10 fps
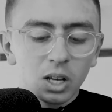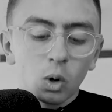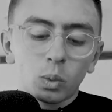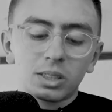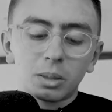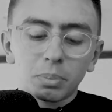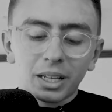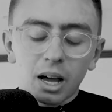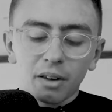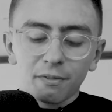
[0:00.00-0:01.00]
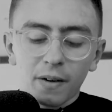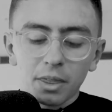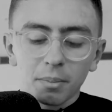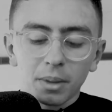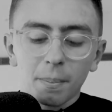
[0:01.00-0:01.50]
we simply can't
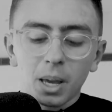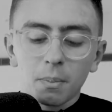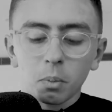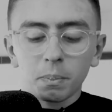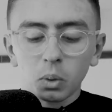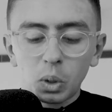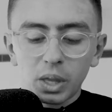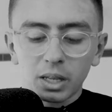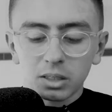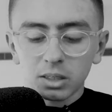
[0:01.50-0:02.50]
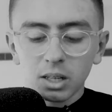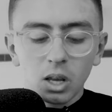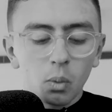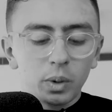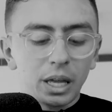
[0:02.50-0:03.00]
fathom that people built things
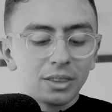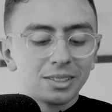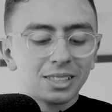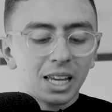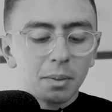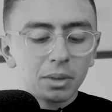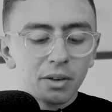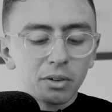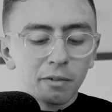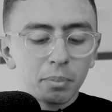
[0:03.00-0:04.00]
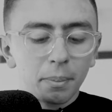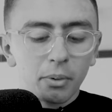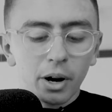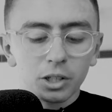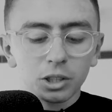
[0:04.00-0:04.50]
without the same level of
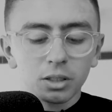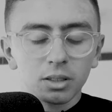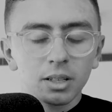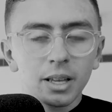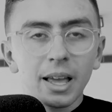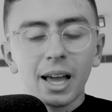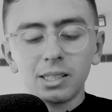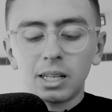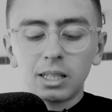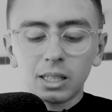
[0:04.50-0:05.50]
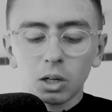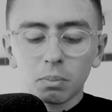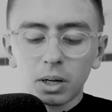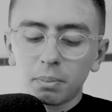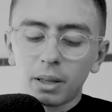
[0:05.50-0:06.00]
preparation and detailed
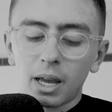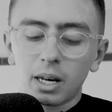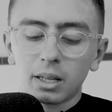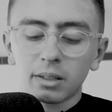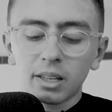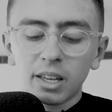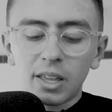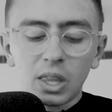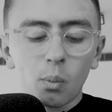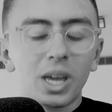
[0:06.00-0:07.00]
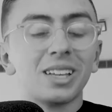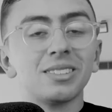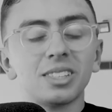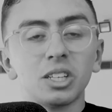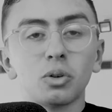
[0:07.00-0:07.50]
pre-planning that we
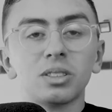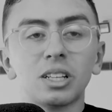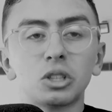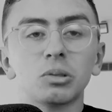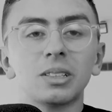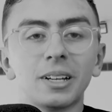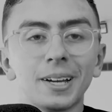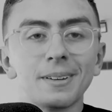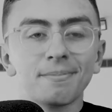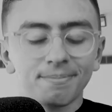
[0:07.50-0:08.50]
consider essential today?